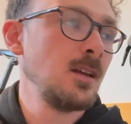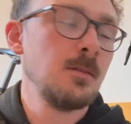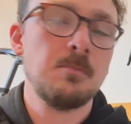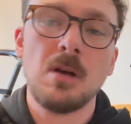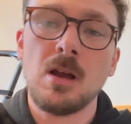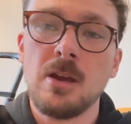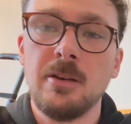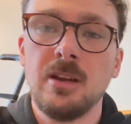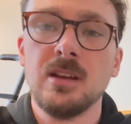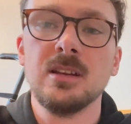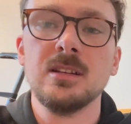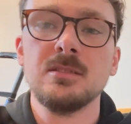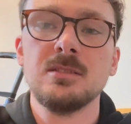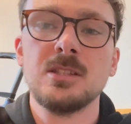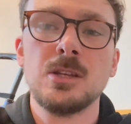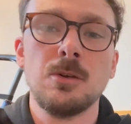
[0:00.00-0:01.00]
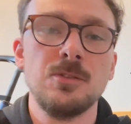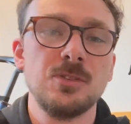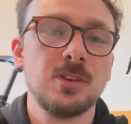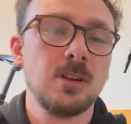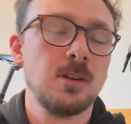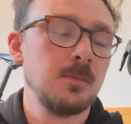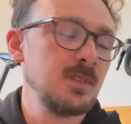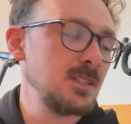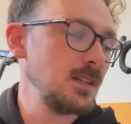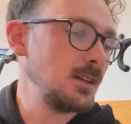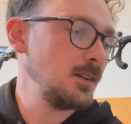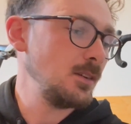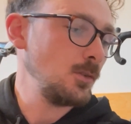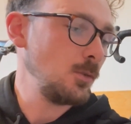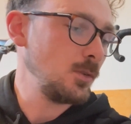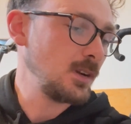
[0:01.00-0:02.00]
barring a 200 kilometer
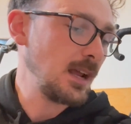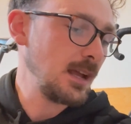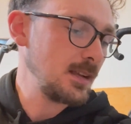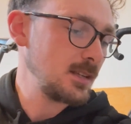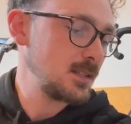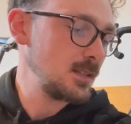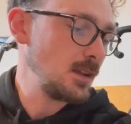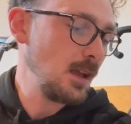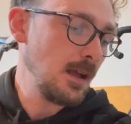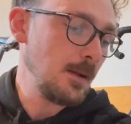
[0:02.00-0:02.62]
Audax